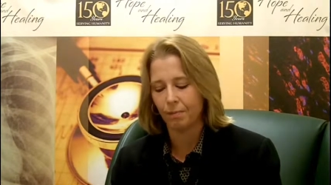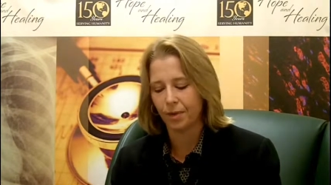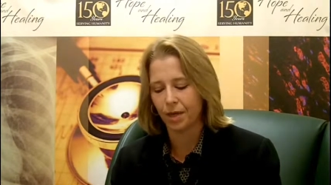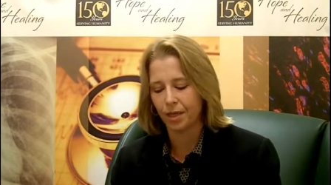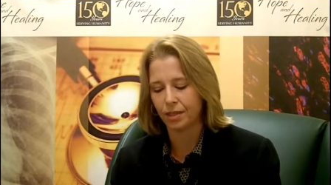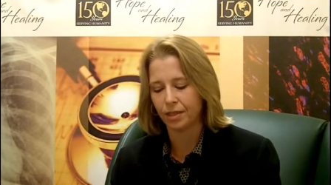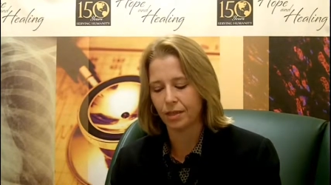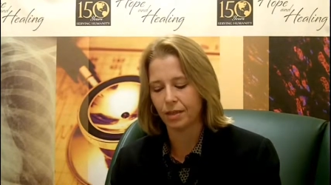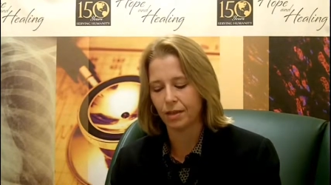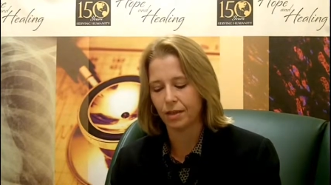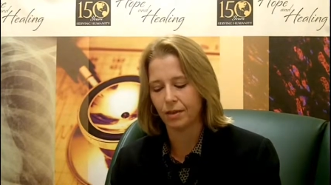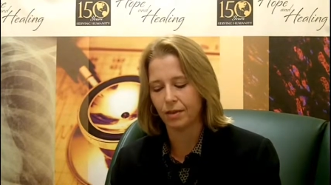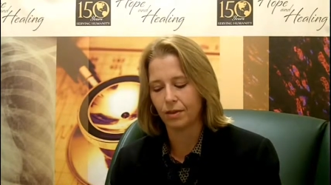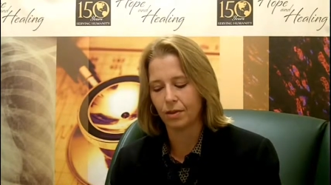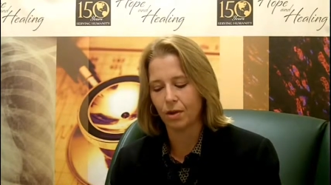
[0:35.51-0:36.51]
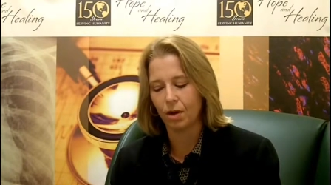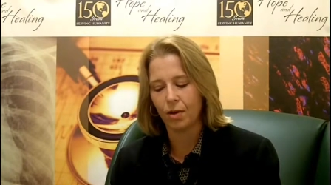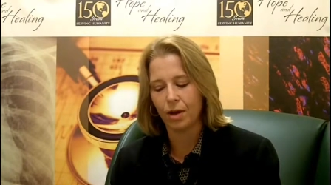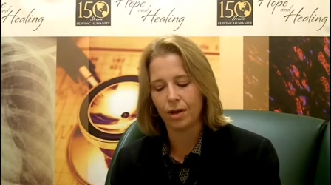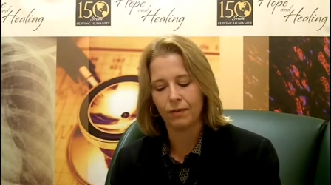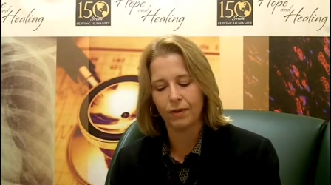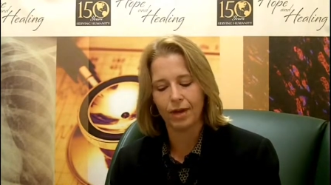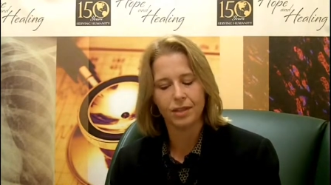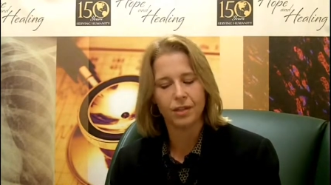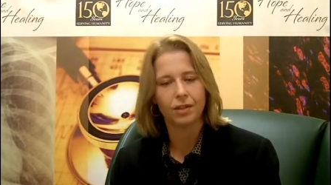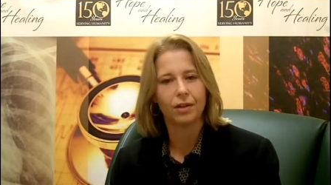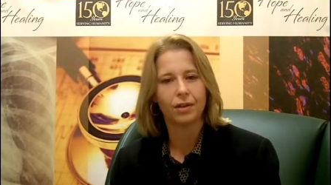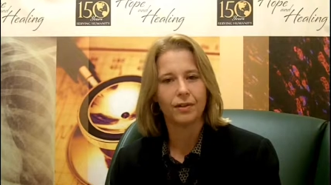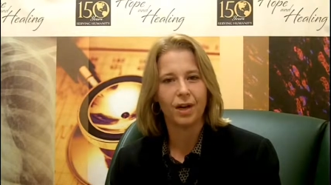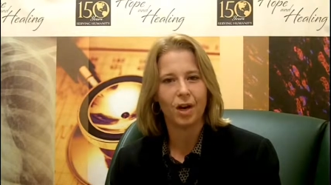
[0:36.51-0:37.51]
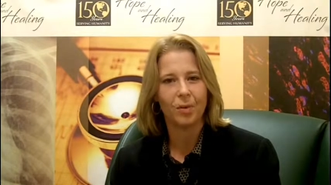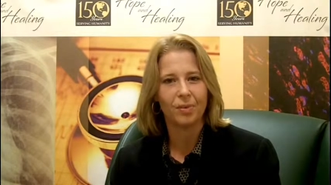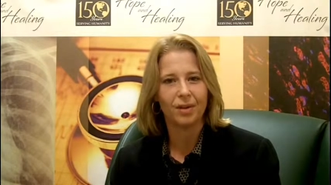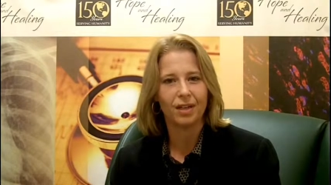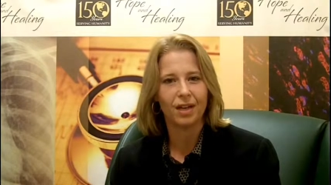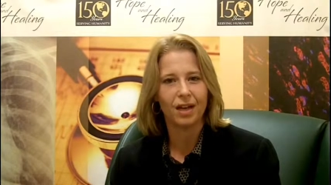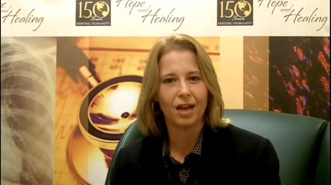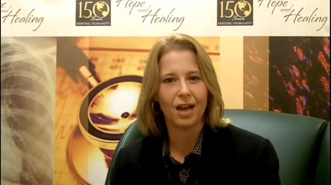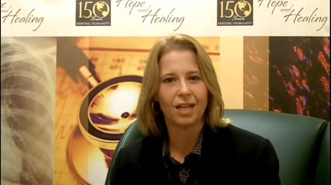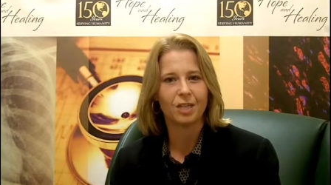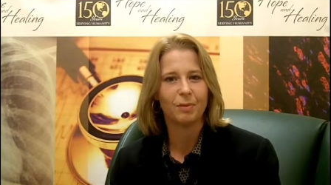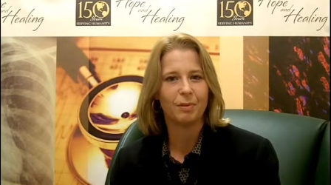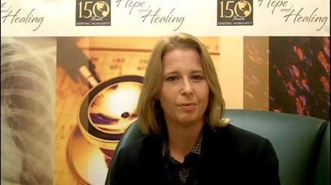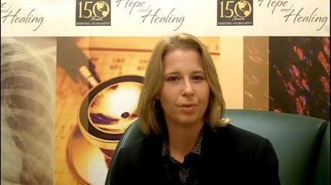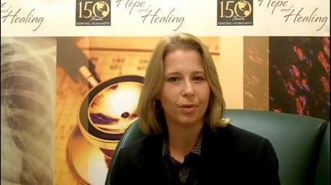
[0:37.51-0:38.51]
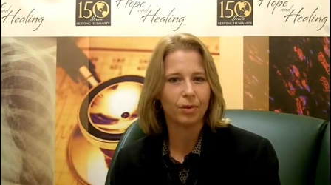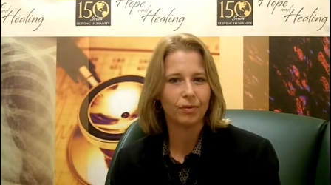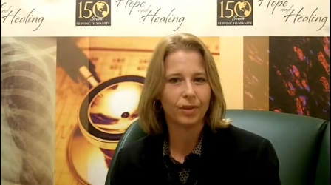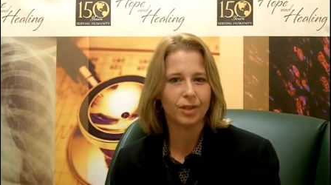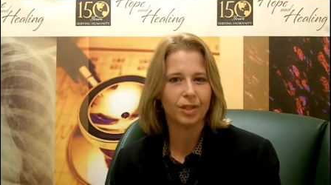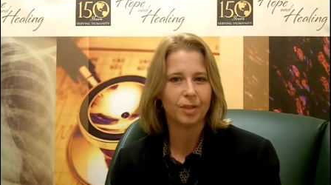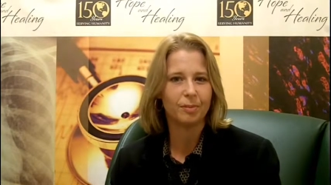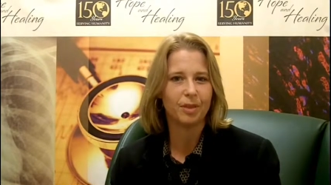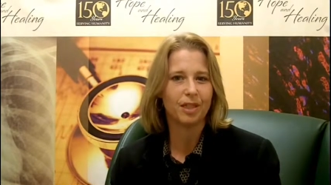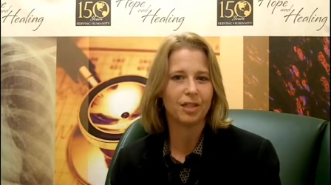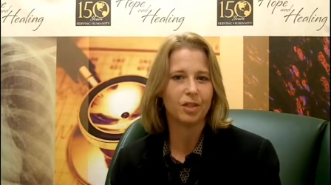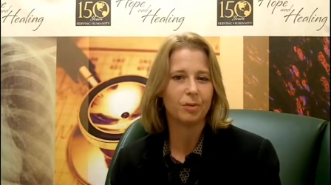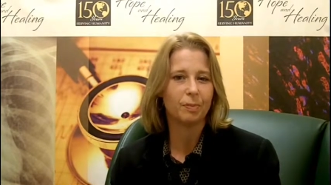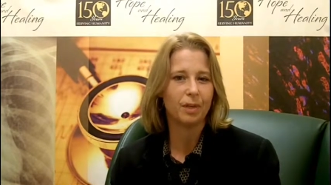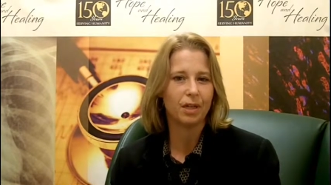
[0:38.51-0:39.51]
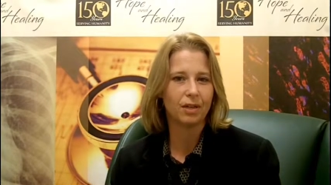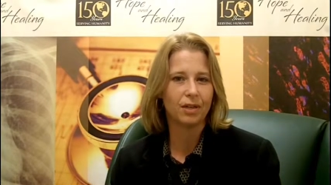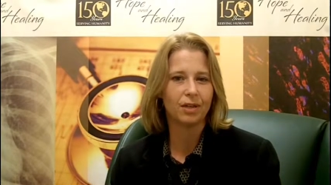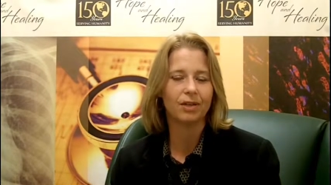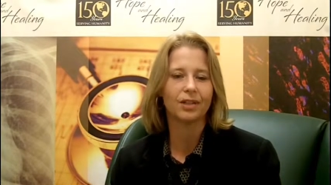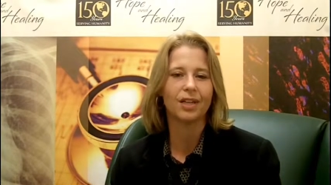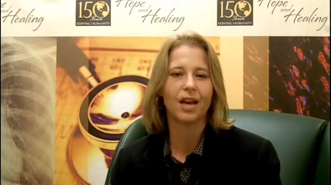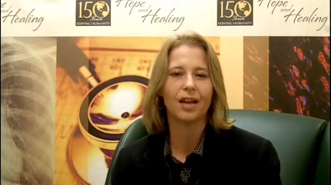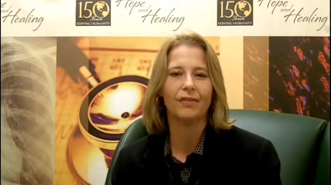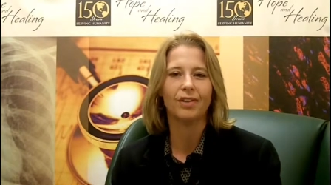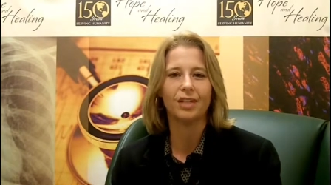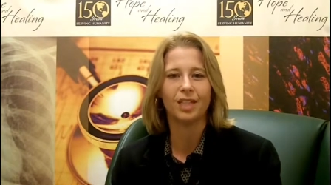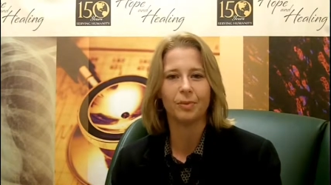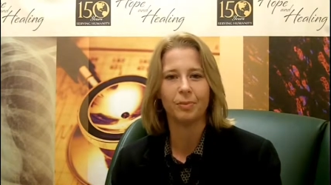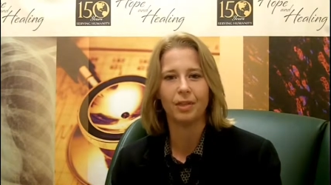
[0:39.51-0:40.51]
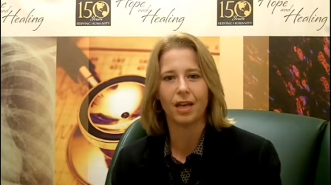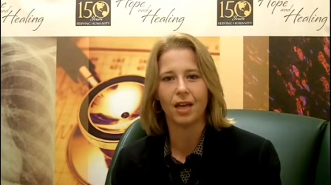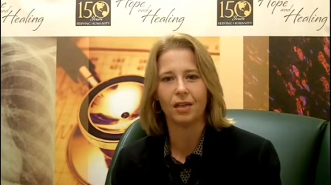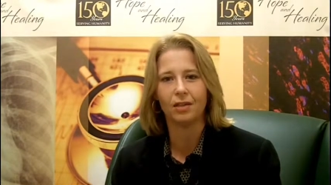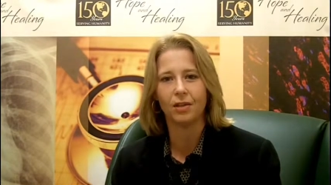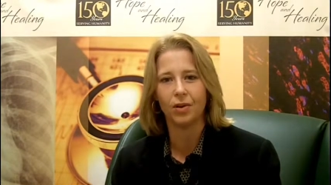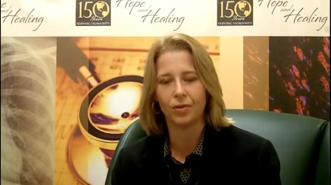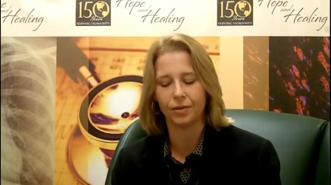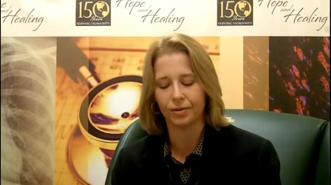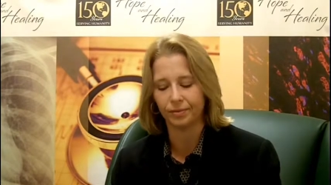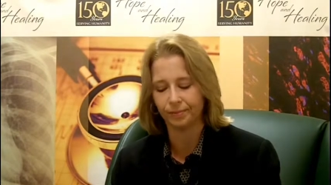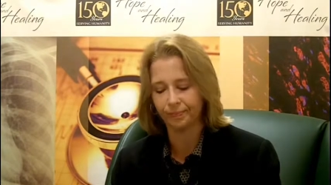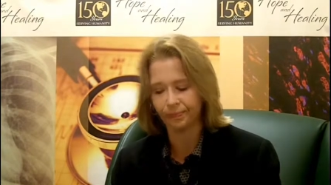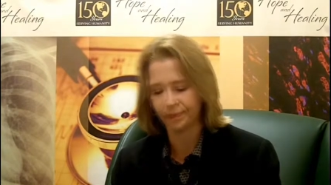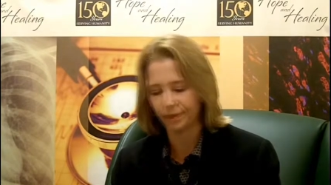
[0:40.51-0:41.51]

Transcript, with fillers: but no endovascular therapy has been proven to be superior to I V T P A alone.